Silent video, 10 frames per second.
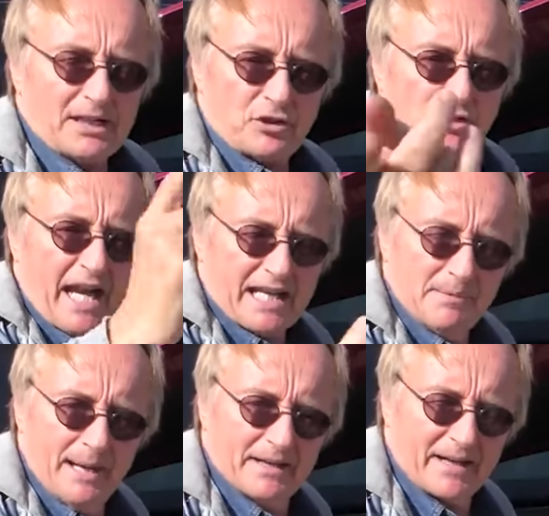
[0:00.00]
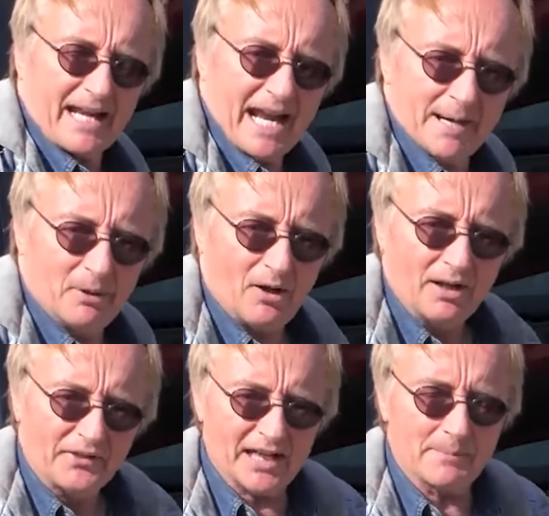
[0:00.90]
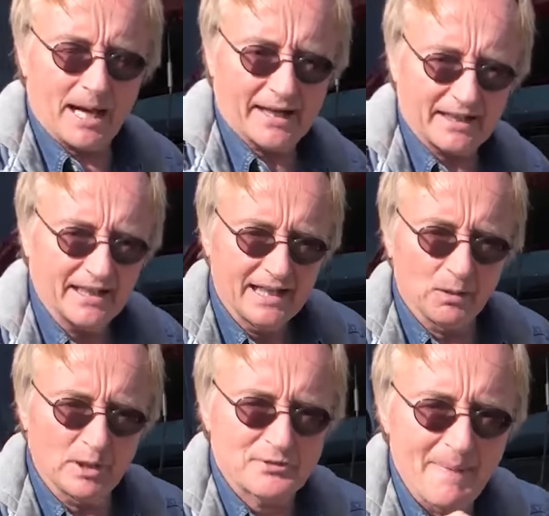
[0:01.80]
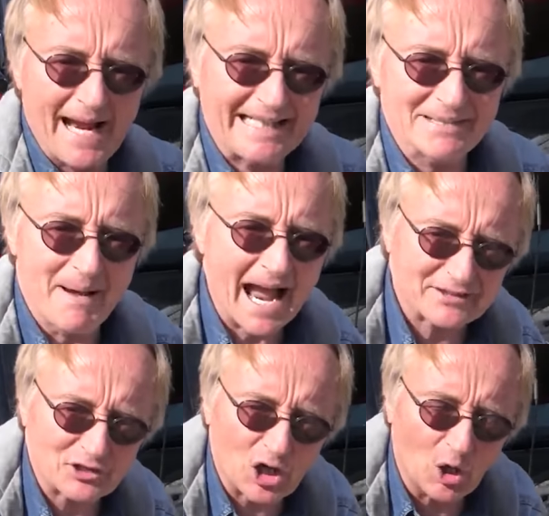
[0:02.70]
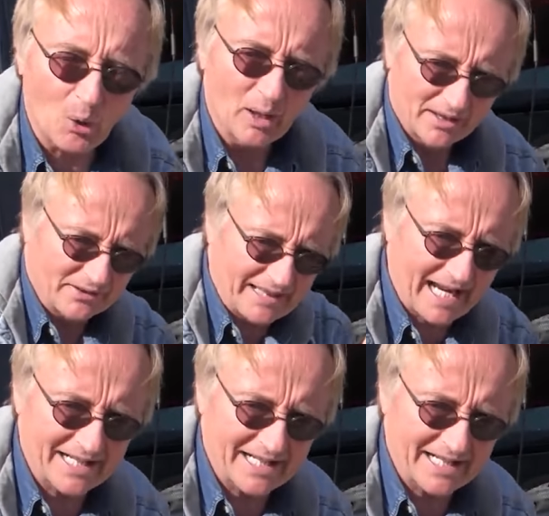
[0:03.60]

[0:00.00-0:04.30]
But you're taking a bit of a gamble. Think about it. It was made in Mexico, the